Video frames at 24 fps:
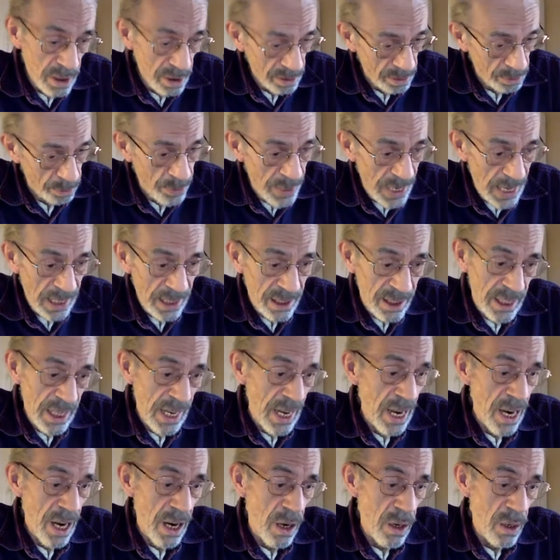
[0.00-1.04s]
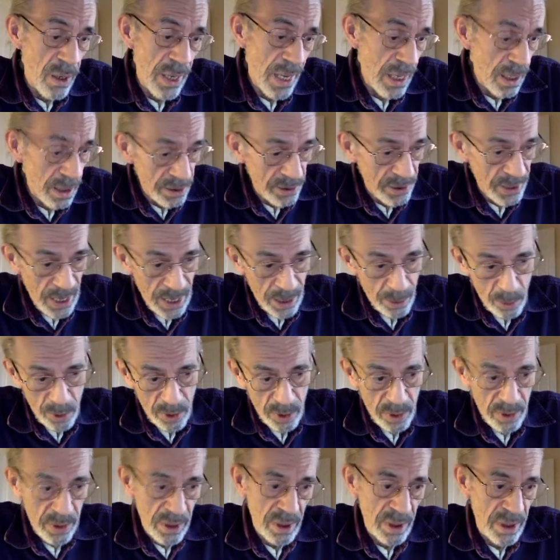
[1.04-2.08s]
mad cow
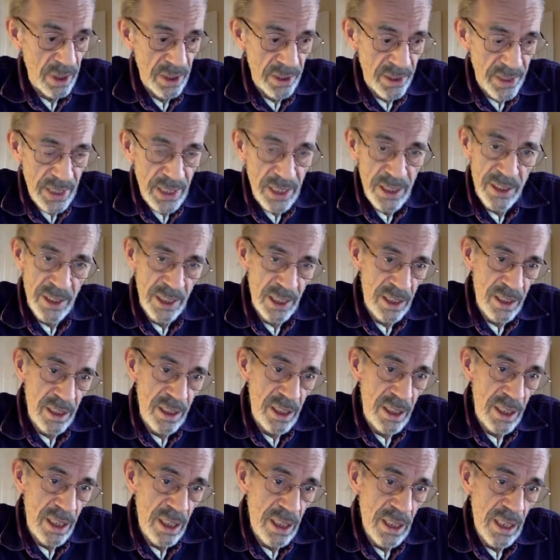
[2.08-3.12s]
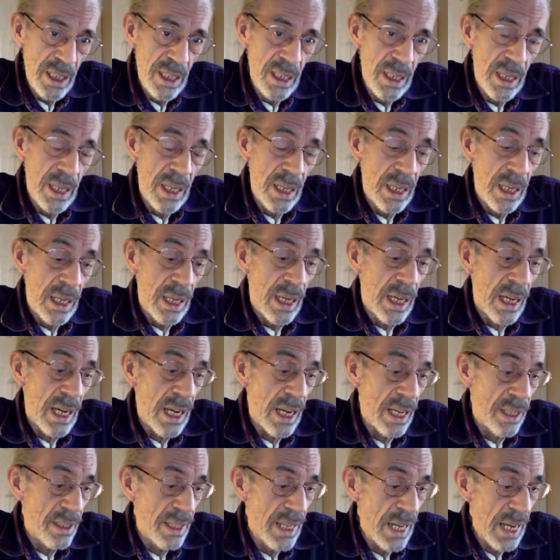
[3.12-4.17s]
Alzheimer diseases,
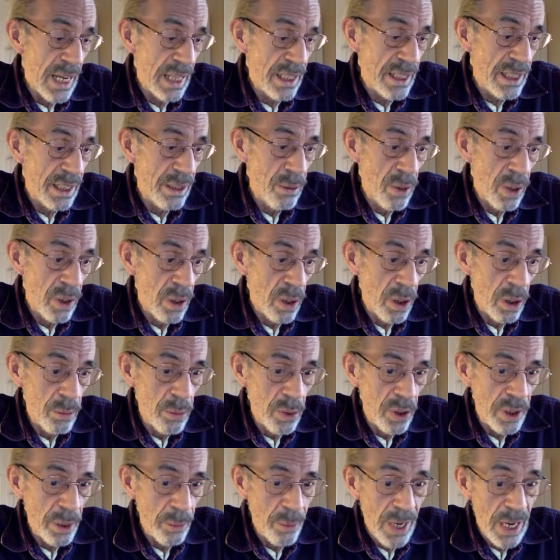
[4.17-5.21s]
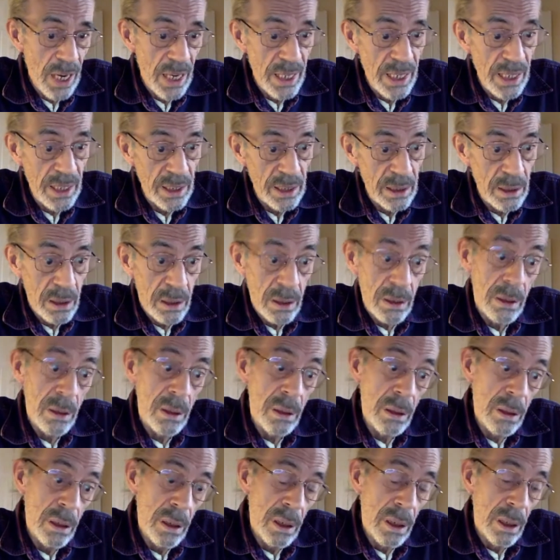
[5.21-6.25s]
and that he wrote a whole book about it,
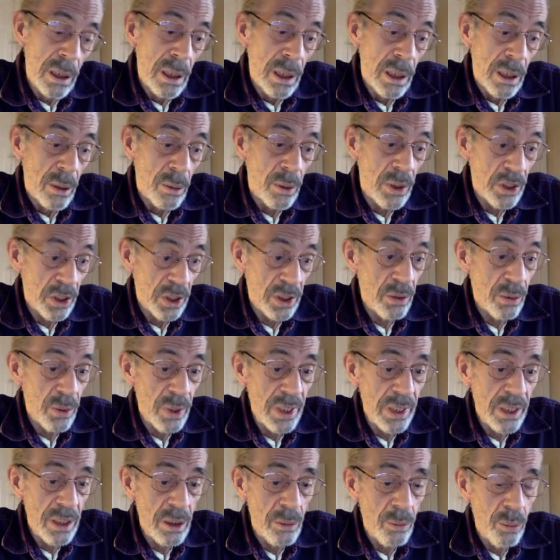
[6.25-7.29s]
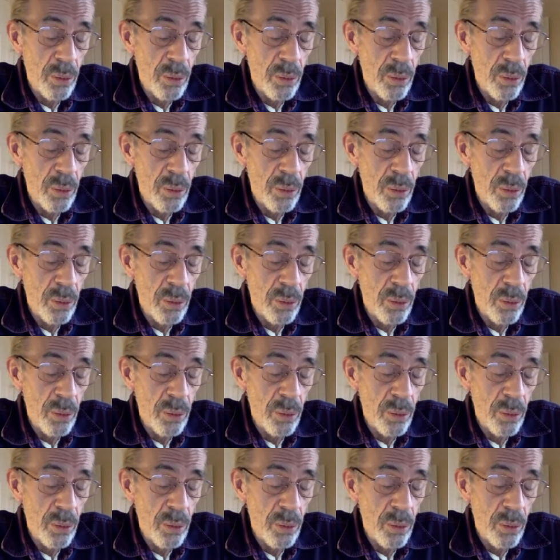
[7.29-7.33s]
which is a really good